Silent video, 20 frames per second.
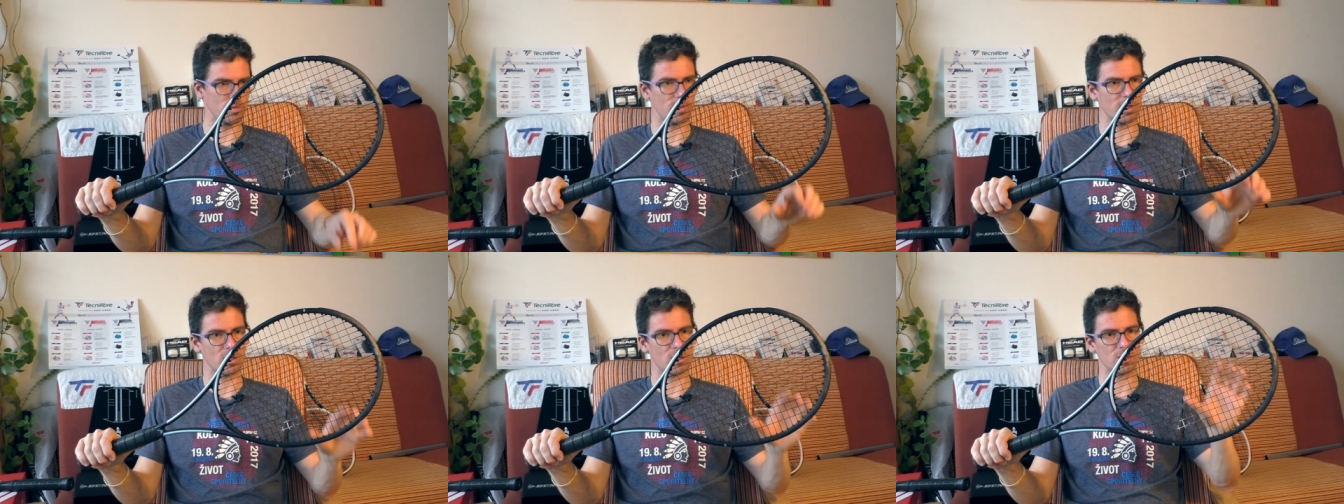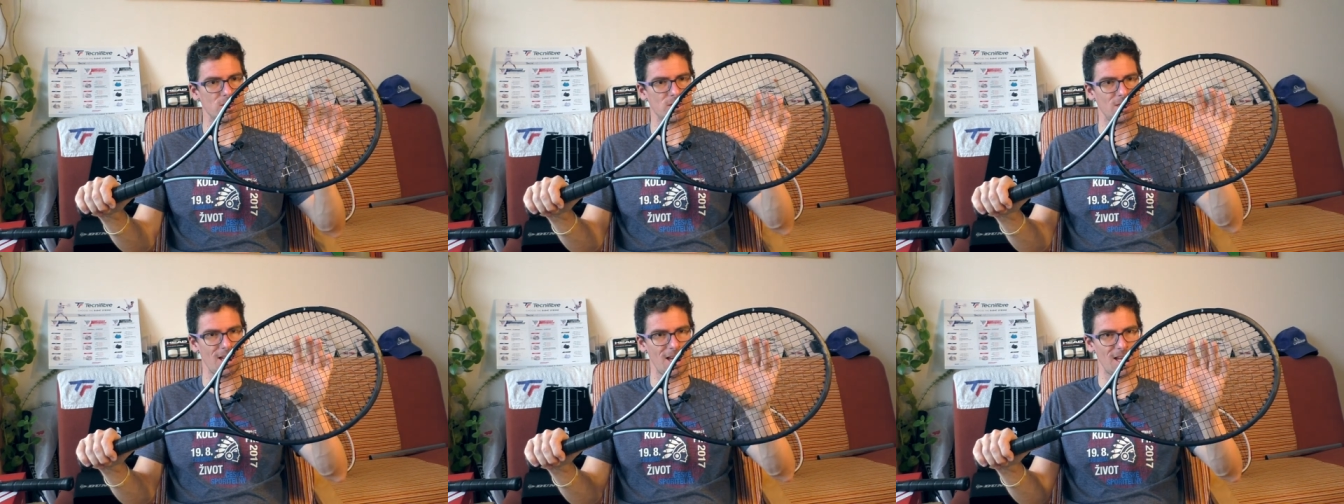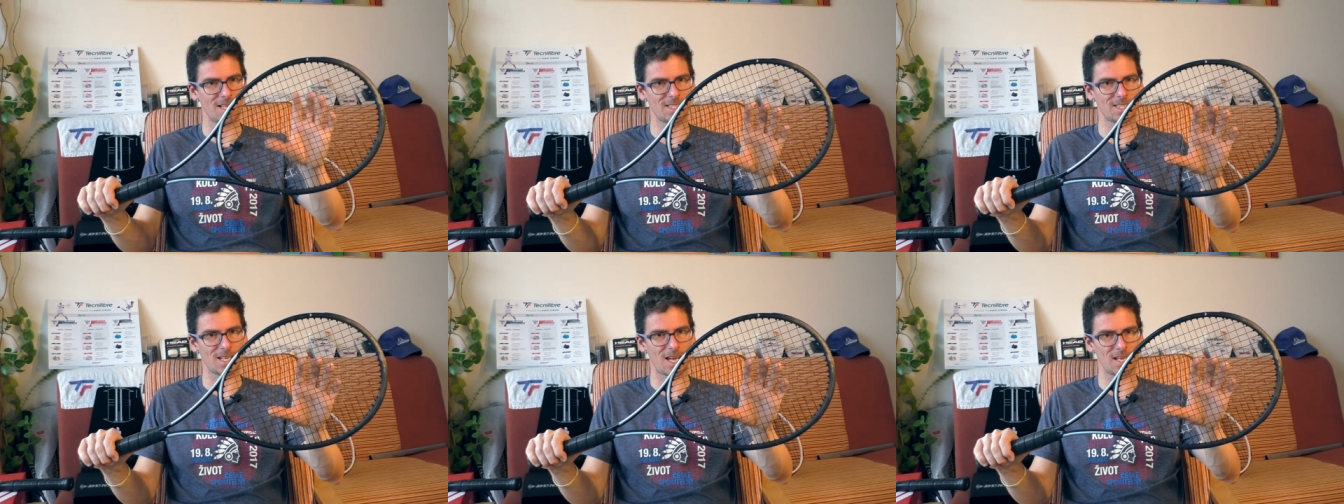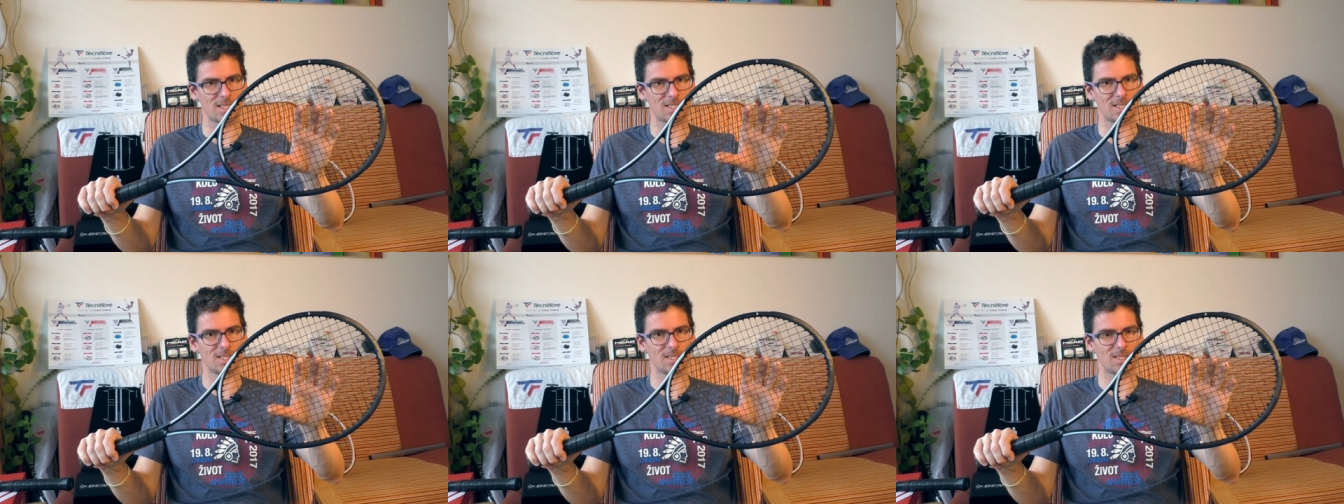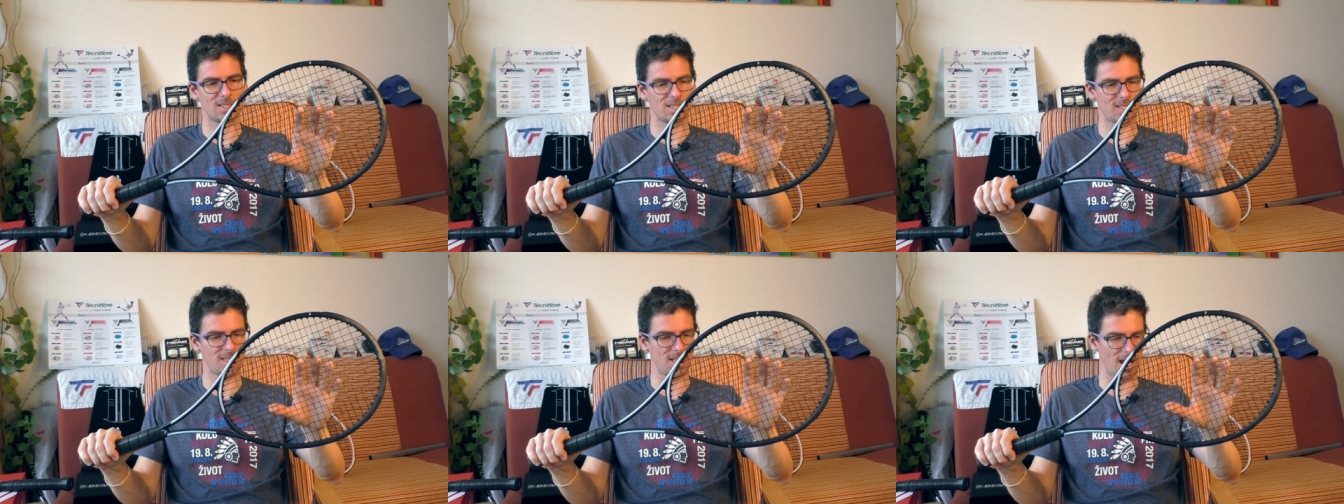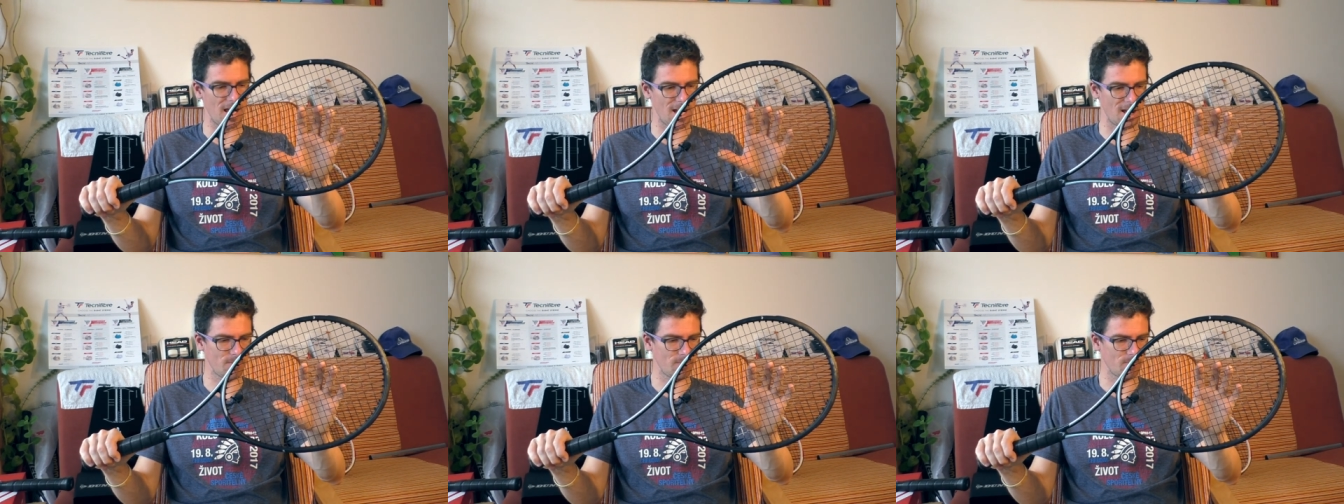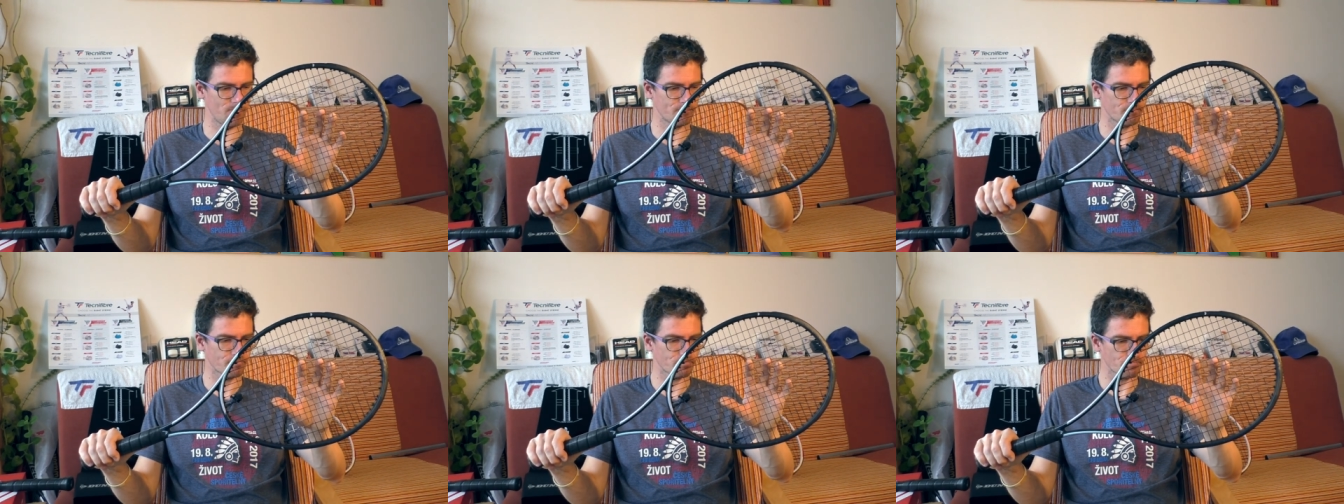because the head size is the
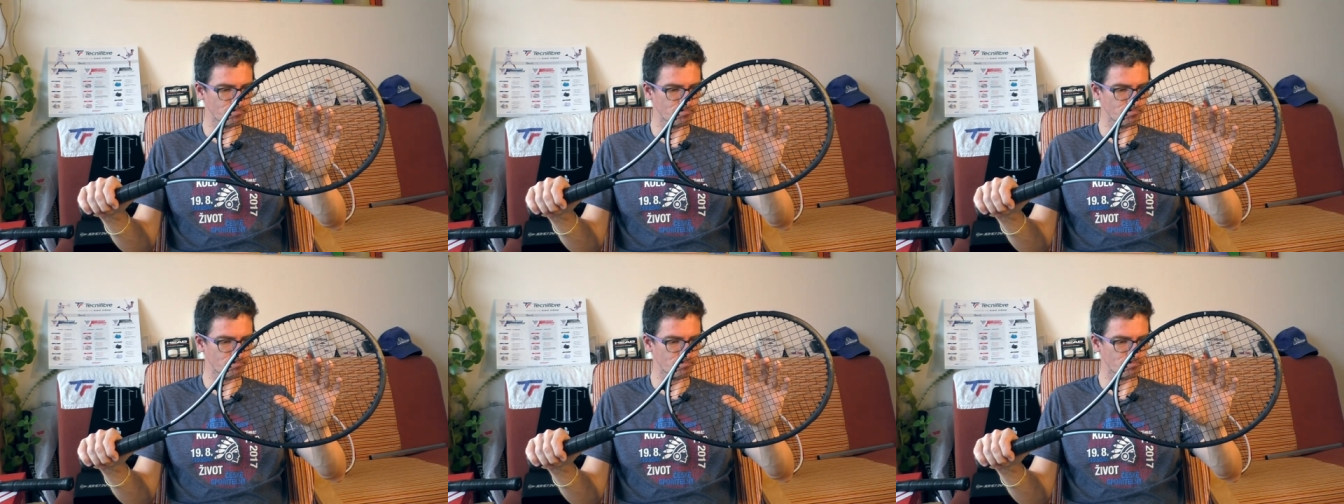same,